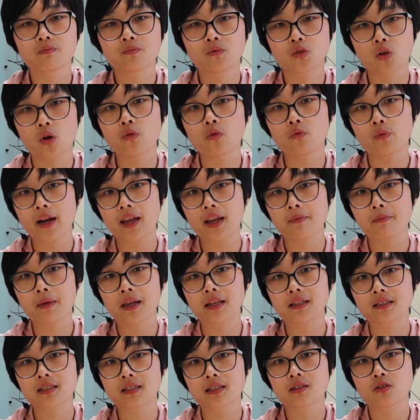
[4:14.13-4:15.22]
don't
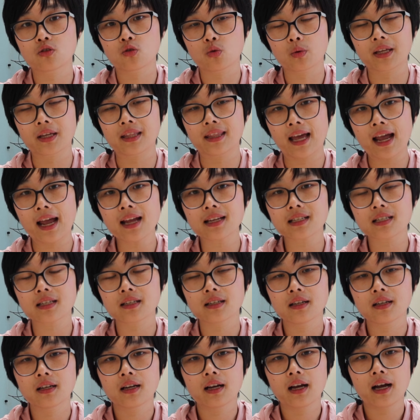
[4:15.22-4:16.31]
recommend doing that.
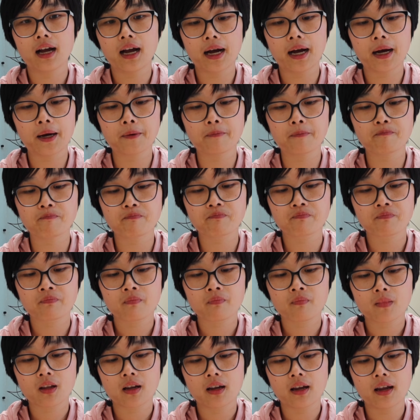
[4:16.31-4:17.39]
And
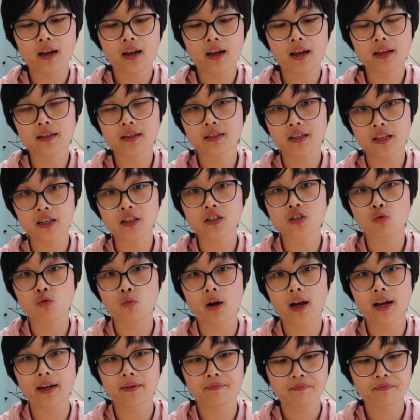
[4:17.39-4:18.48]
here's
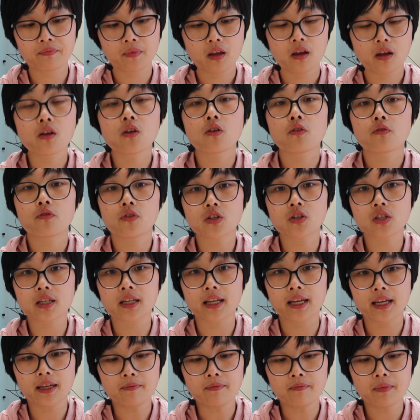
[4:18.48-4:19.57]
why.
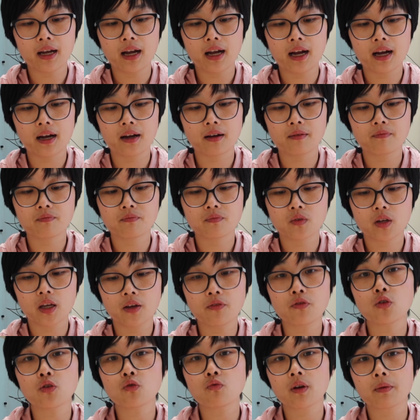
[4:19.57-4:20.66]
Firstly,
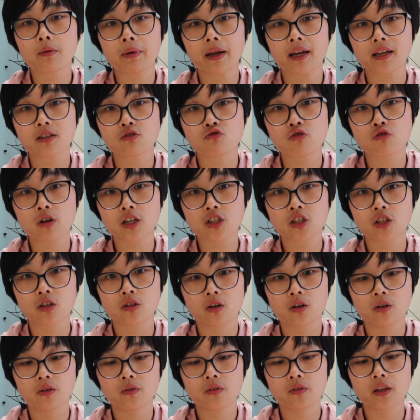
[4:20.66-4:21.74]
if you repay construction
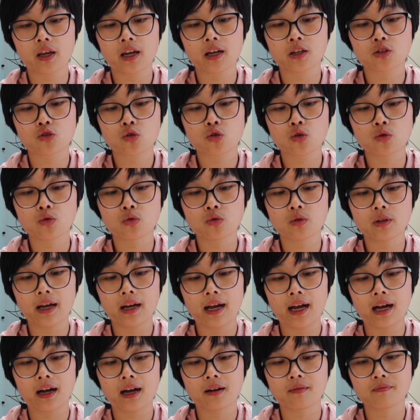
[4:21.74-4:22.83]
loan, there are two
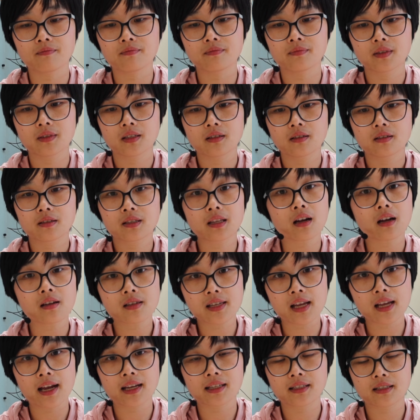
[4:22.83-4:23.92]

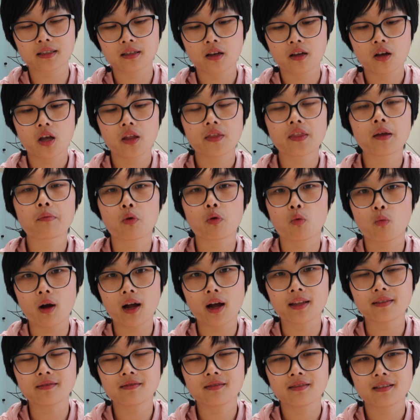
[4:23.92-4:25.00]
downsides. Number
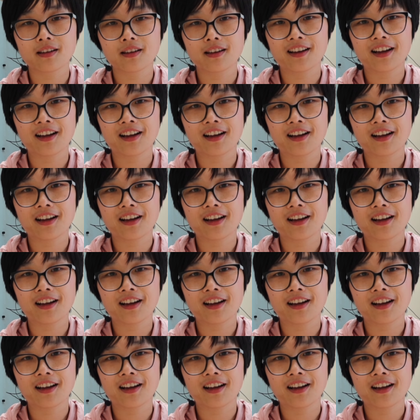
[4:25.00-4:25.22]
one,